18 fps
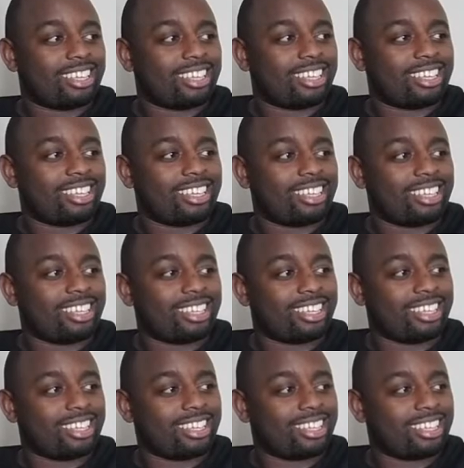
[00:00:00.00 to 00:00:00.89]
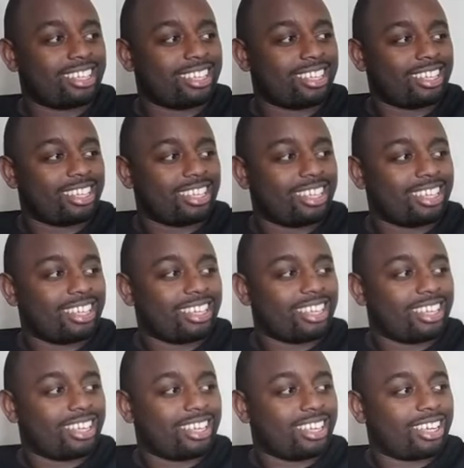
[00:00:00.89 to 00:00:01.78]

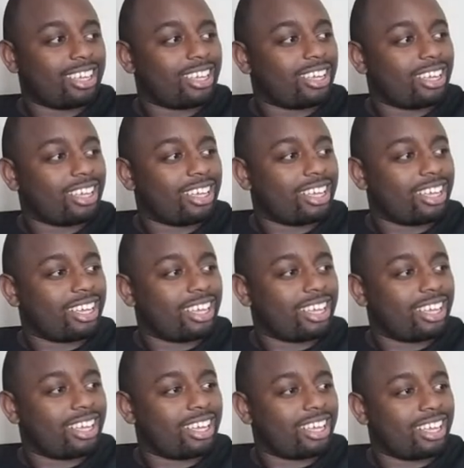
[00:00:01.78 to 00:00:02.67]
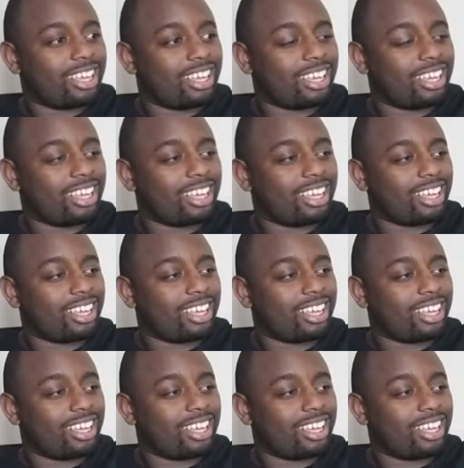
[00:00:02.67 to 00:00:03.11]
(not speaking)